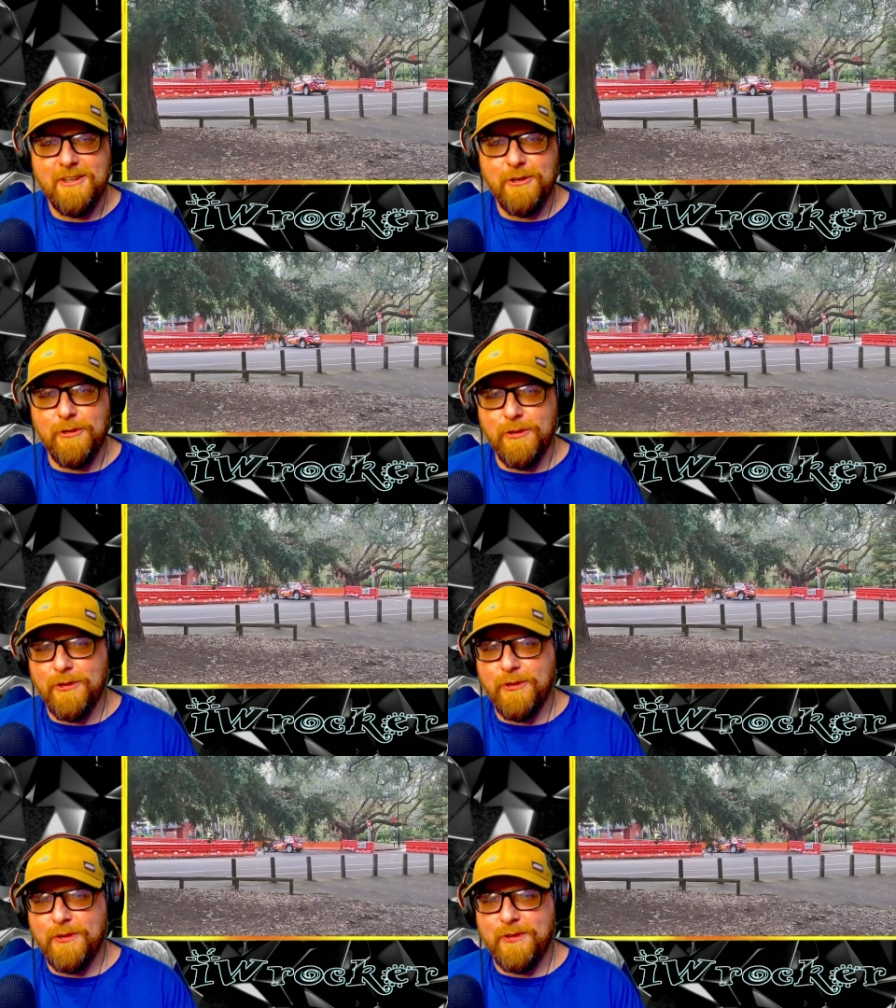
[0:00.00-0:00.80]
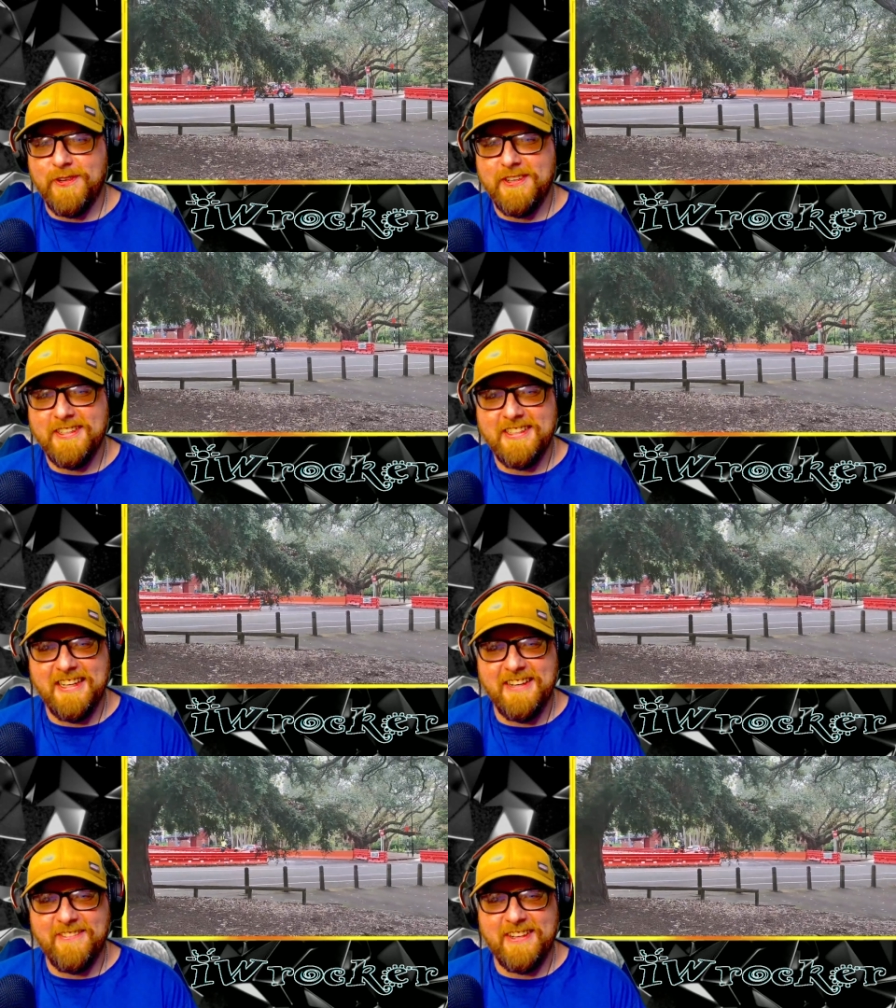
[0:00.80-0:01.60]
Ooh.
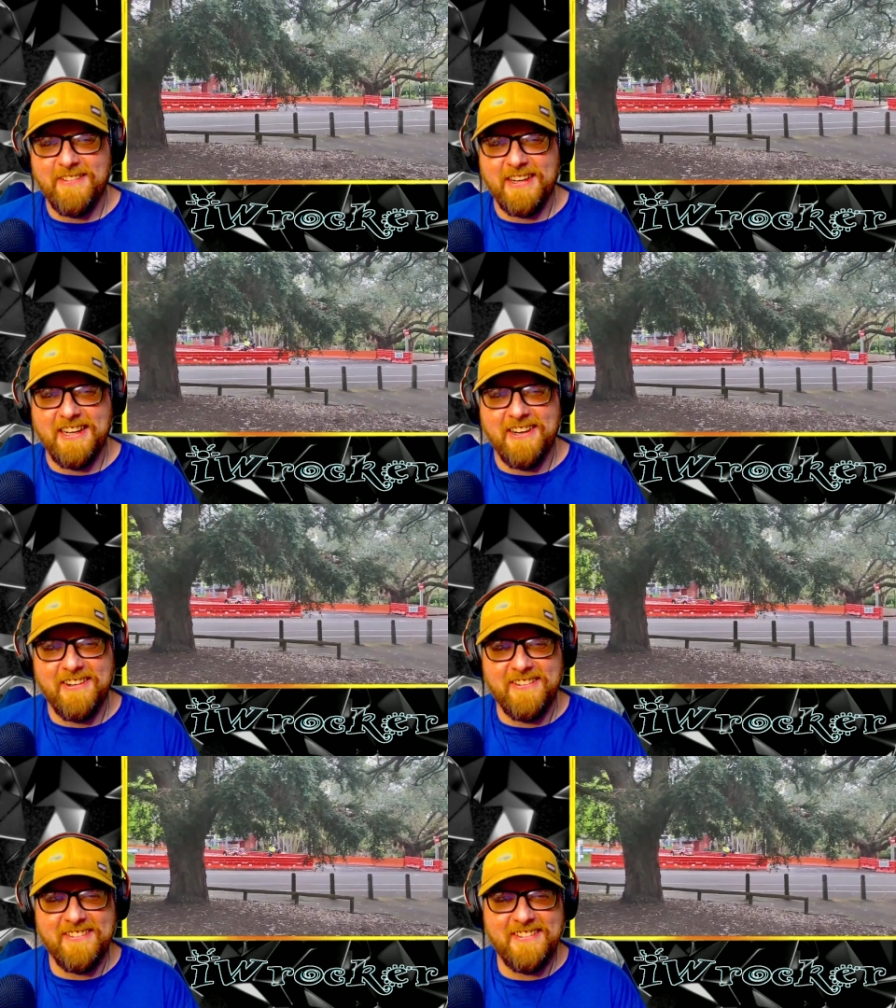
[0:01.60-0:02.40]
Yeah, well, there we go.